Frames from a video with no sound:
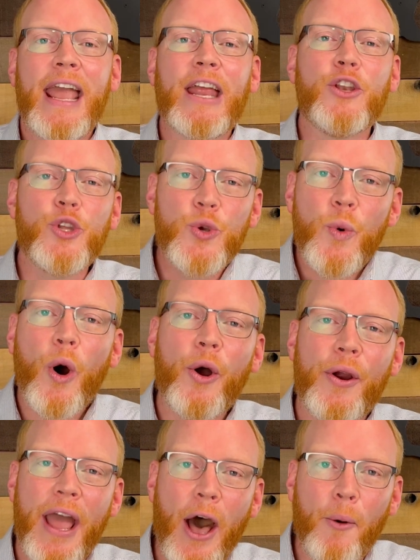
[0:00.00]
and you all
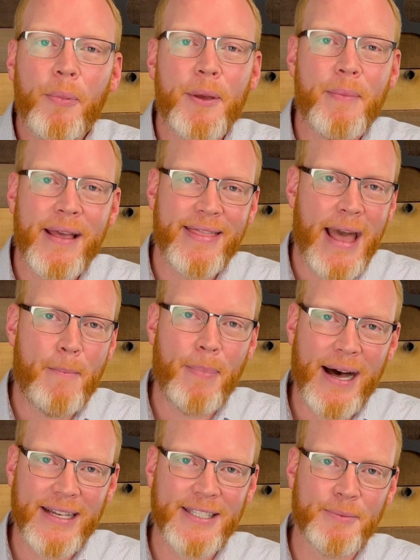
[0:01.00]
are helping make that
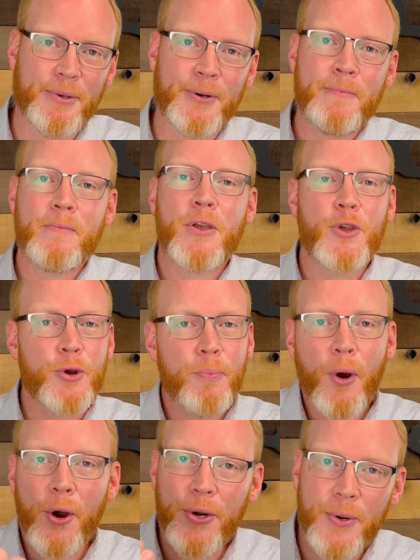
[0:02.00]
possible. You're
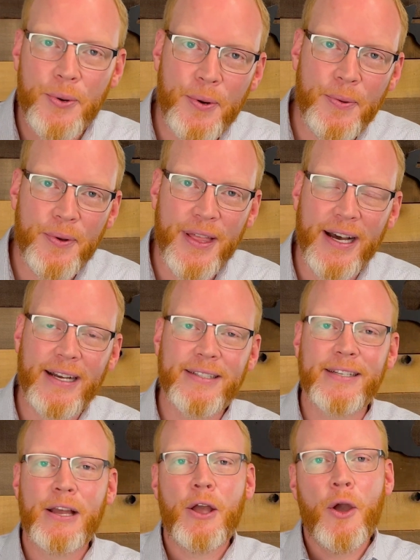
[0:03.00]
partnering with us,